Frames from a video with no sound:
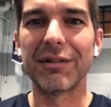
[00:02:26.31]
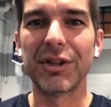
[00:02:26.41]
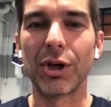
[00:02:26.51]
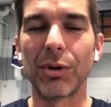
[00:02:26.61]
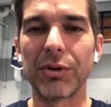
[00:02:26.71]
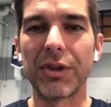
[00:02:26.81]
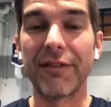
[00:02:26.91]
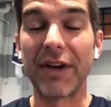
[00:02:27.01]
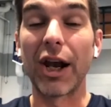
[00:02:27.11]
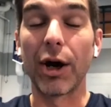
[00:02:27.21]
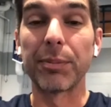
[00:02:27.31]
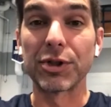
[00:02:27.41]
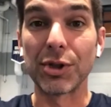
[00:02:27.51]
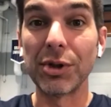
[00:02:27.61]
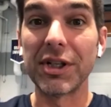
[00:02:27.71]
You know, they have had
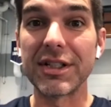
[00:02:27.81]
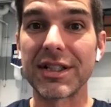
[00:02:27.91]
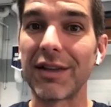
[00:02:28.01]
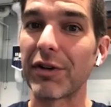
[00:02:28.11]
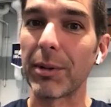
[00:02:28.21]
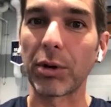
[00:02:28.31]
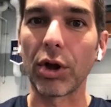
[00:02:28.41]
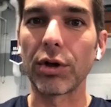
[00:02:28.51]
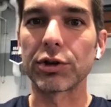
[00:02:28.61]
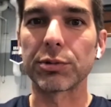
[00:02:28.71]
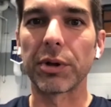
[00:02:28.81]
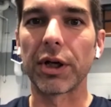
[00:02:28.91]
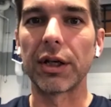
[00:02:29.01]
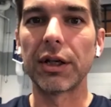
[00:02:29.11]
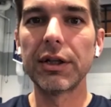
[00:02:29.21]
opportunities and they've come close, but